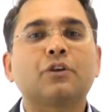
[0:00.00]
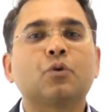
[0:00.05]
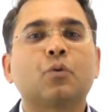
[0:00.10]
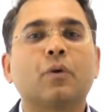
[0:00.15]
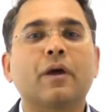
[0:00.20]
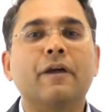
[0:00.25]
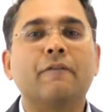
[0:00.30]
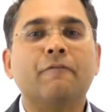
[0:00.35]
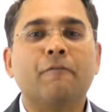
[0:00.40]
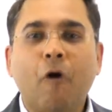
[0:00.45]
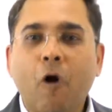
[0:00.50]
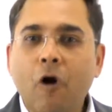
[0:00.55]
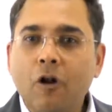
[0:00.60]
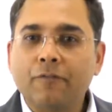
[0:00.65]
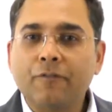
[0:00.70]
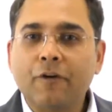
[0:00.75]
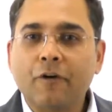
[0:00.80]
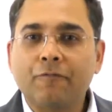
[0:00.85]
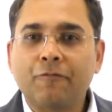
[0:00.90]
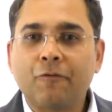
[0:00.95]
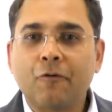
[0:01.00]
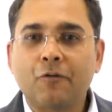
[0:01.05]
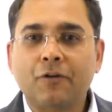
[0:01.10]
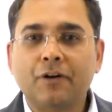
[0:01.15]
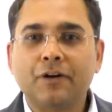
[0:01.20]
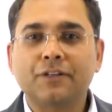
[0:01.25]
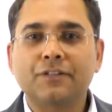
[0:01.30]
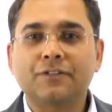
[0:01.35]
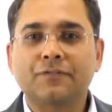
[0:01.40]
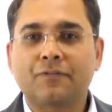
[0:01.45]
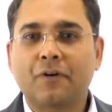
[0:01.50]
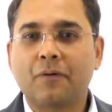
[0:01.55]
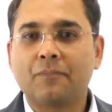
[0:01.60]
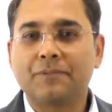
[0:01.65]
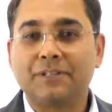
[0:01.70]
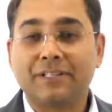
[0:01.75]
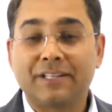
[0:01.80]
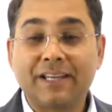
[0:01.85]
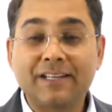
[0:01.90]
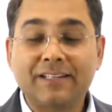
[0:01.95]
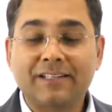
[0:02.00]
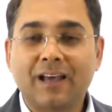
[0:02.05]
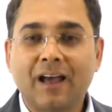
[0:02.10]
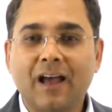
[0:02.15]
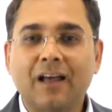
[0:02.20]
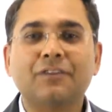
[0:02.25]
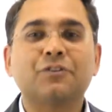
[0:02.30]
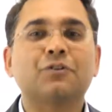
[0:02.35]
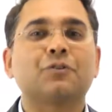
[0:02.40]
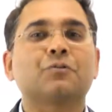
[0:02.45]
to evolve your focus from data